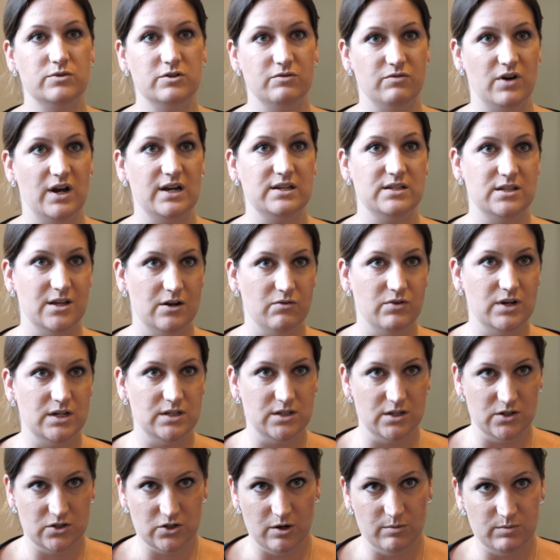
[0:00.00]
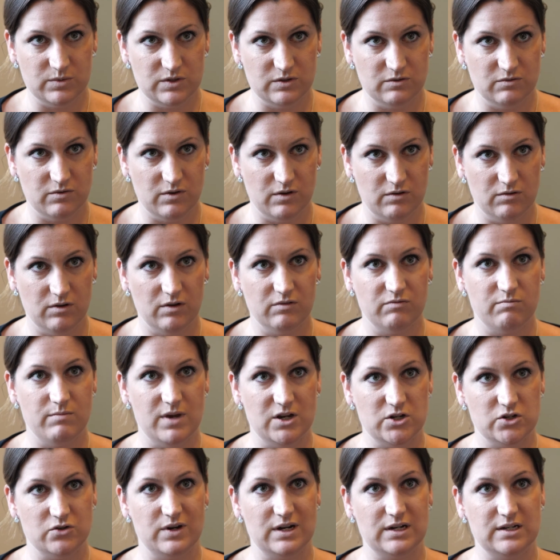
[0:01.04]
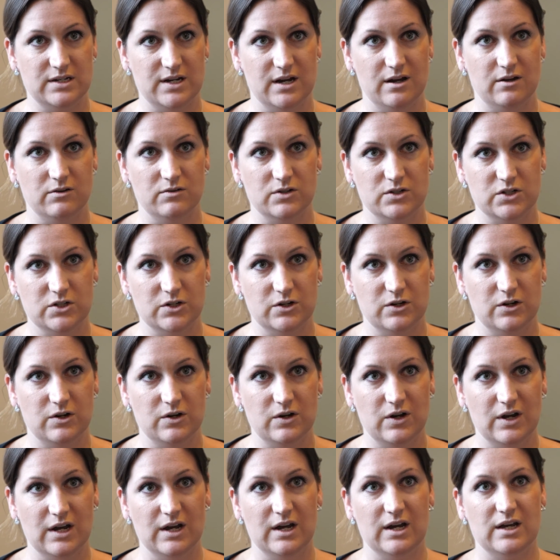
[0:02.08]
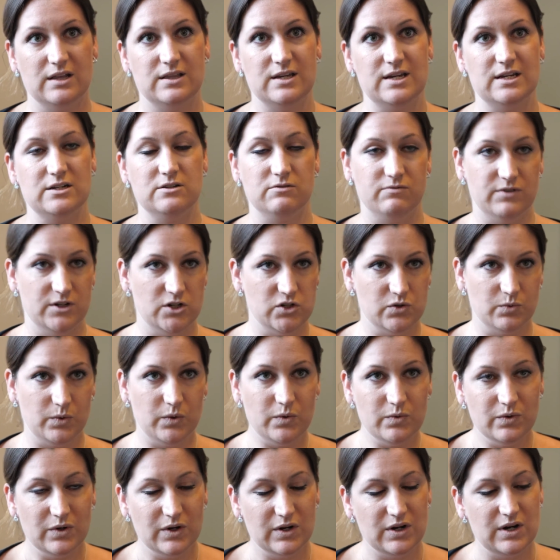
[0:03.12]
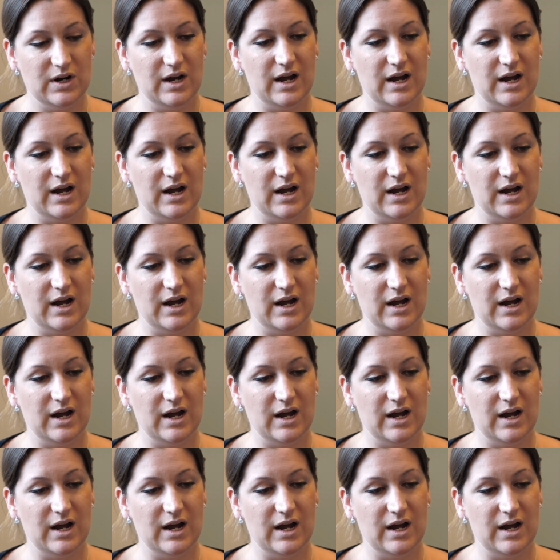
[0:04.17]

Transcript: device there is in terms of measuring down to the individual.